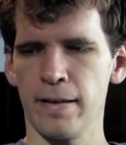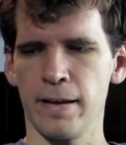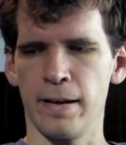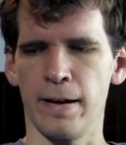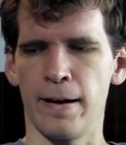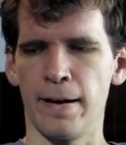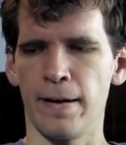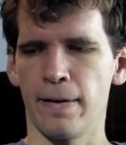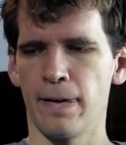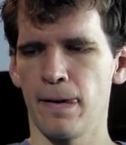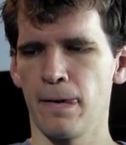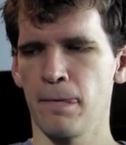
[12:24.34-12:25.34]
Yeah,
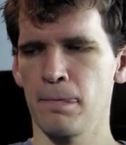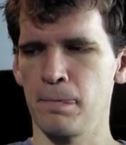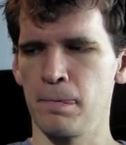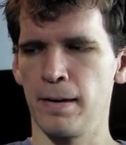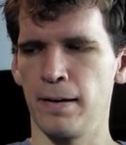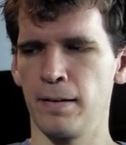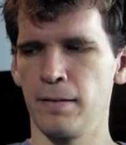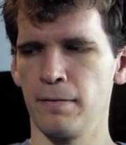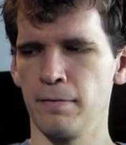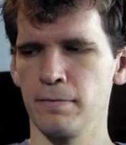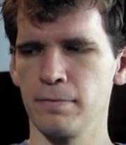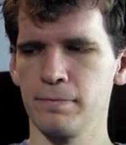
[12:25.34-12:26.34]
but
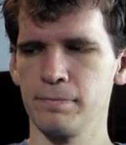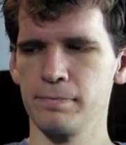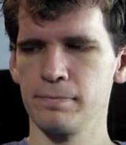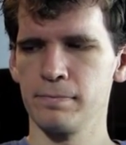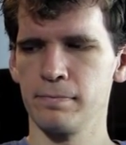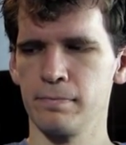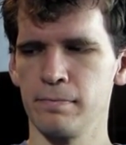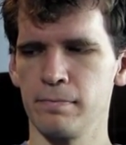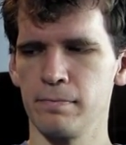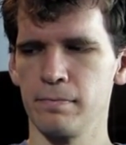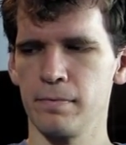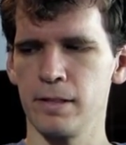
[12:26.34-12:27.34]

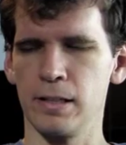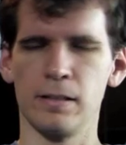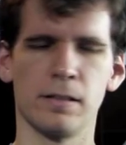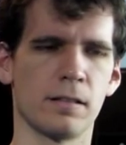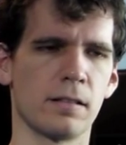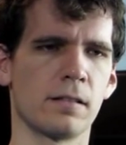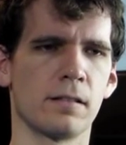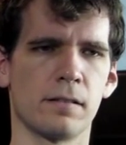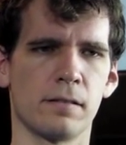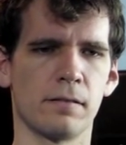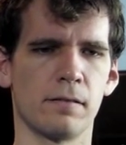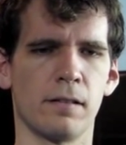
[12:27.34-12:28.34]
since
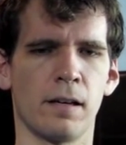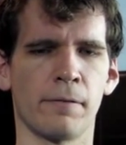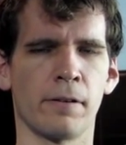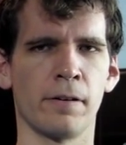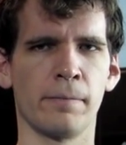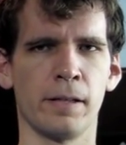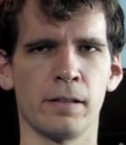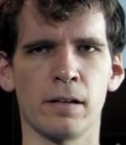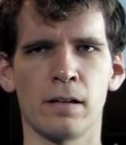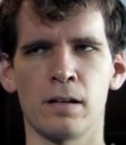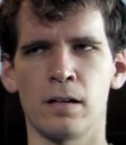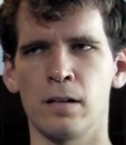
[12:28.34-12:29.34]
I'm going to be
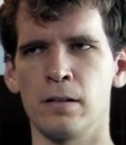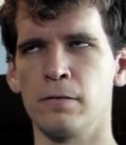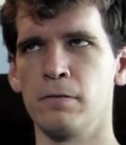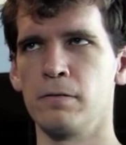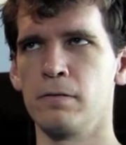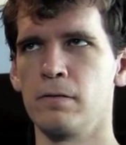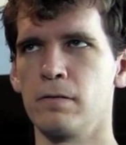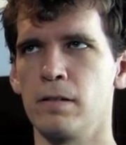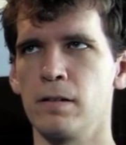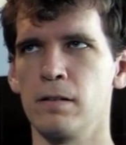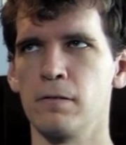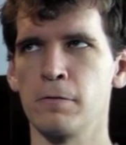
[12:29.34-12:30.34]
gone
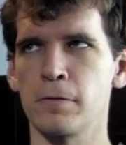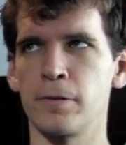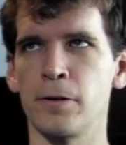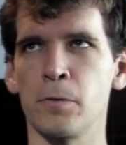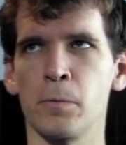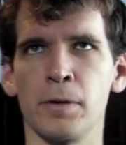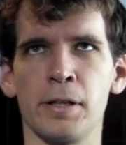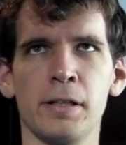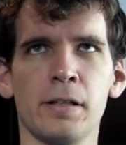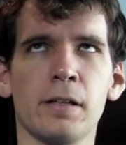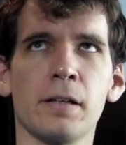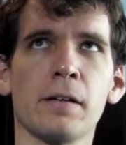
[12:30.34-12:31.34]
for a week,